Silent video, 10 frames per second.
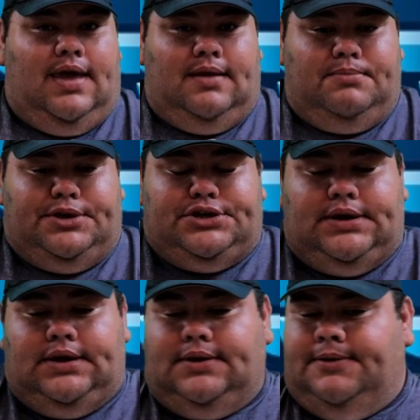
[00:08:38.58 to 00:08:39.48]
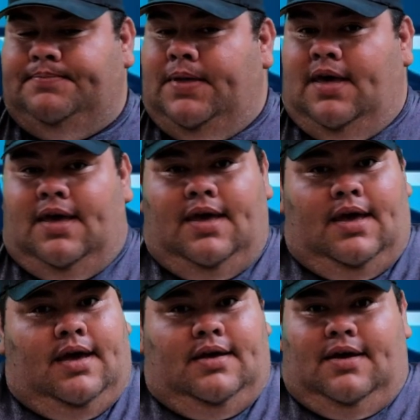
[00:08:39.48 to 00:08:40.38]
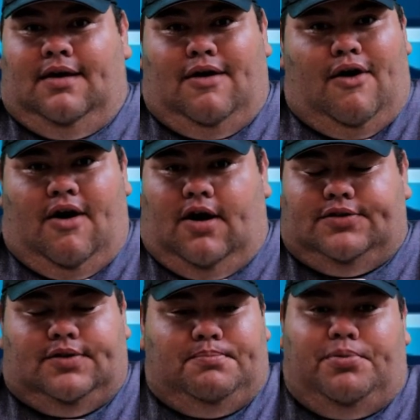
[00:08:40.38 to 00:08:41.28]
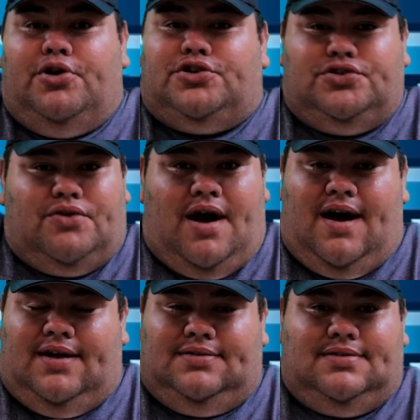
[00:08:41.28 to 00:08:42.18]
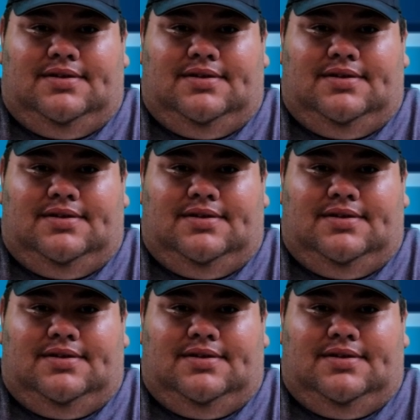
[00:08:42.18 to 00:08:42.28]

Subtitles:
and Machine. Awesome push rods.